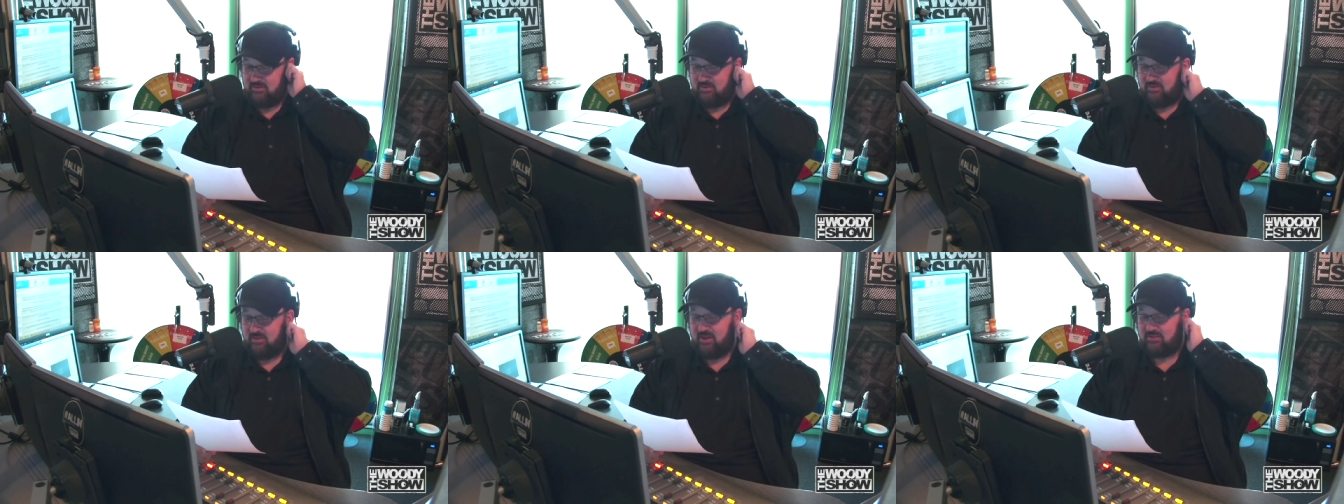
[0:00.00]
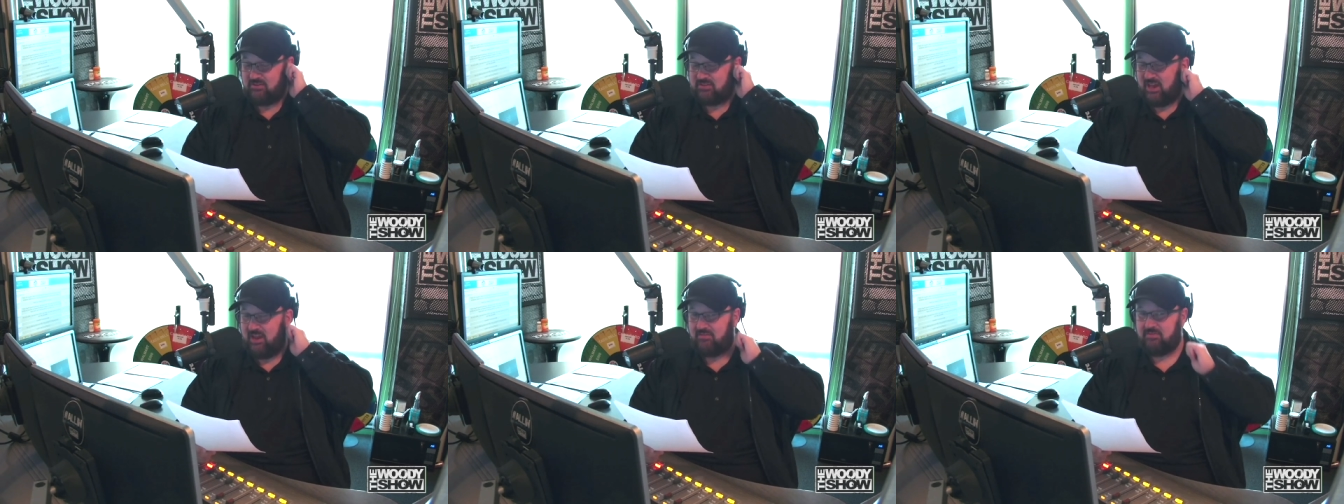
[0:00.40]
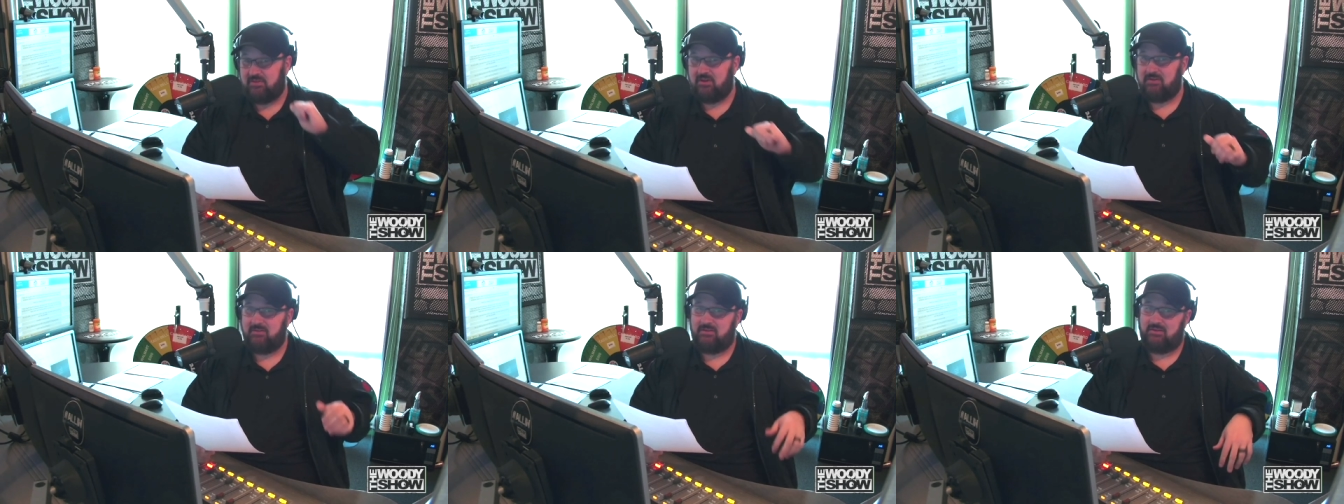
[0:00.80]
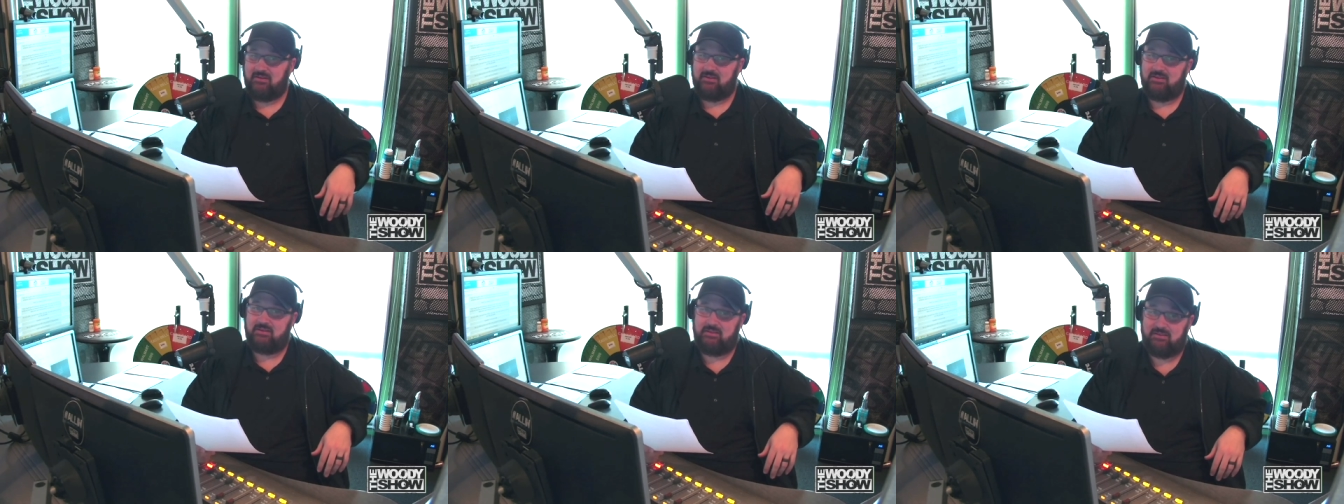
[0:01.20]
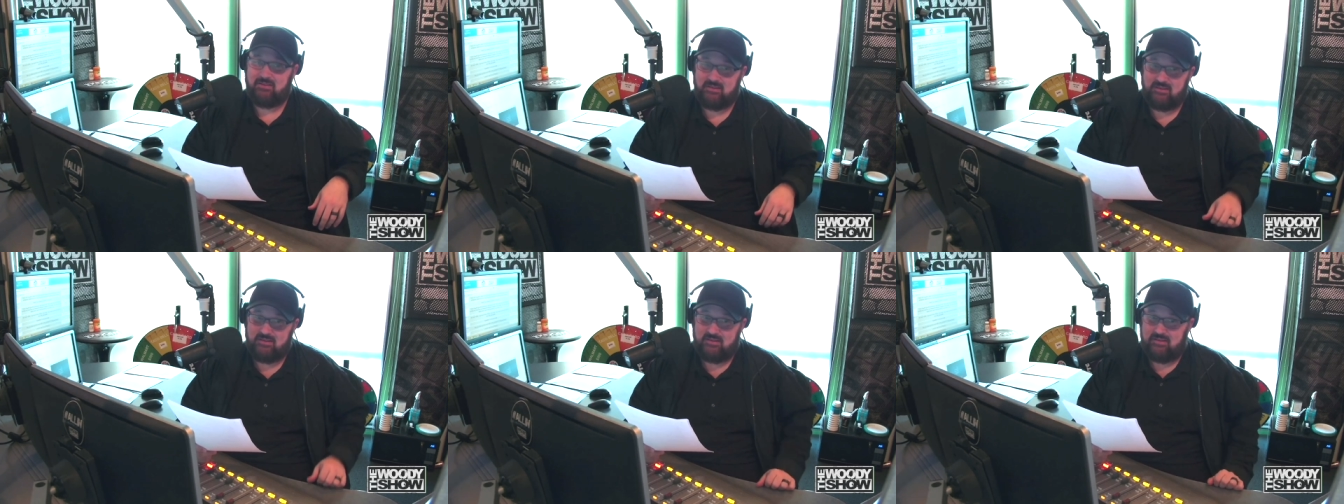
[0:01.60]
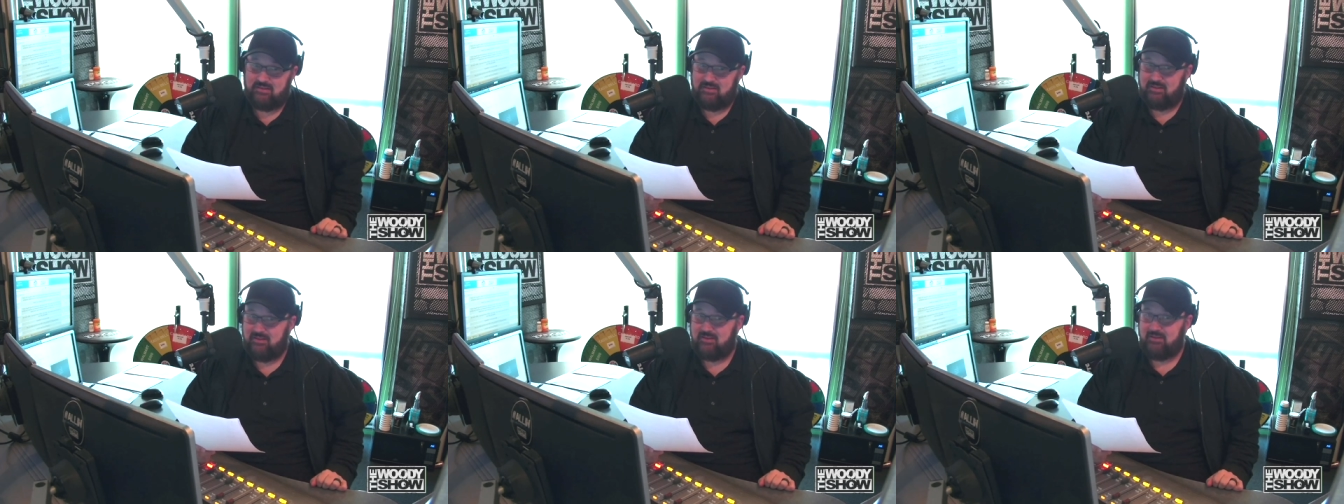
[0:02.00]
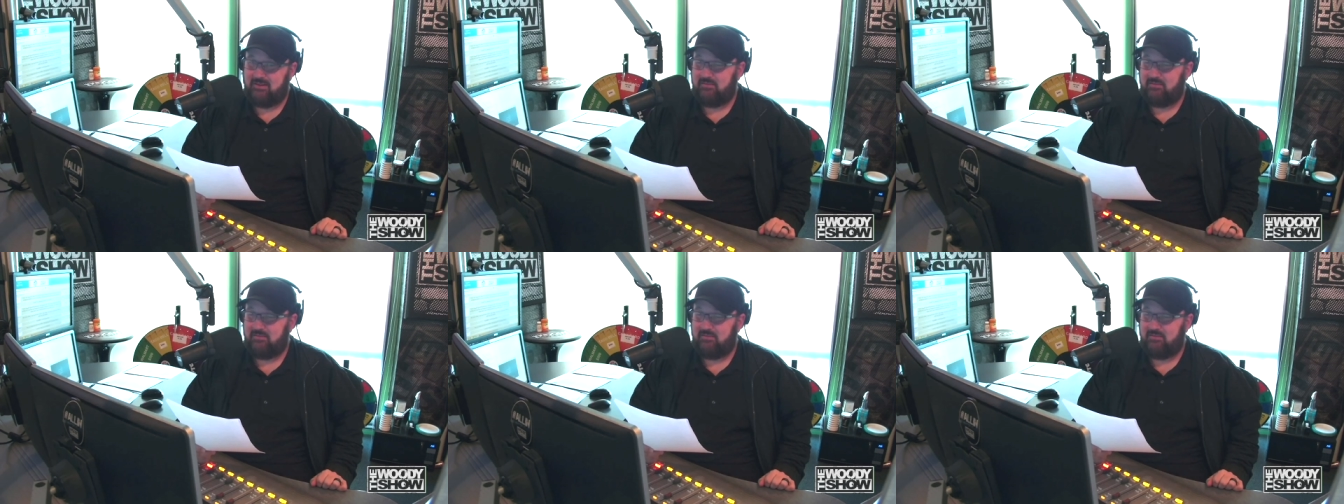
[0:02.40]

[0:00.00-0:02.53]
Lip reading: just kind of have to go, huh? Oh,